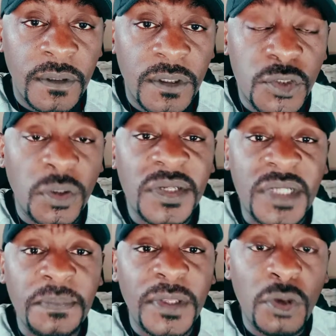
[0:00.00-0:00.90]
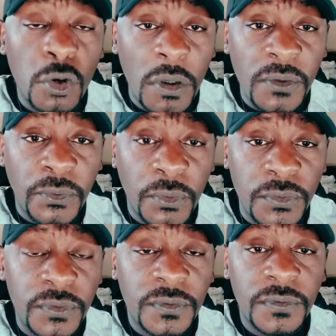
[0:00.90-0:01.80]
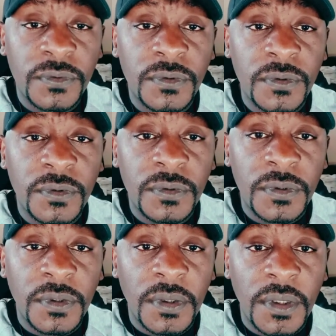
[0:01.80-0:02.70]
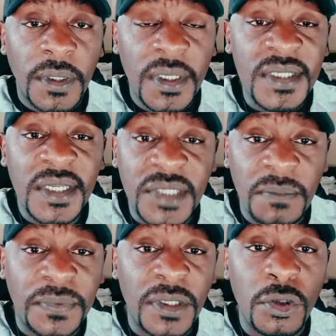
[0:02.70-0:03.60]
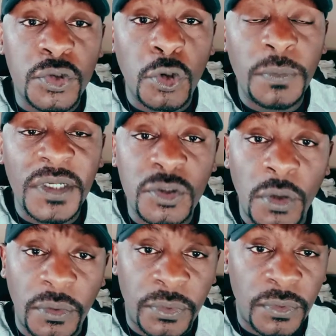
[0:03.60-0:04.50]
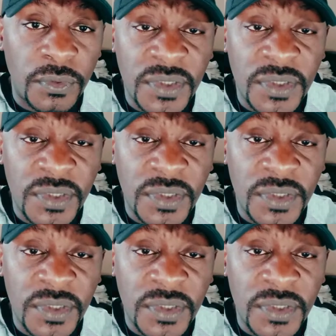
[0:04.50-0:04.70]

So the same thing you're going through is the same thing your soulmate is going through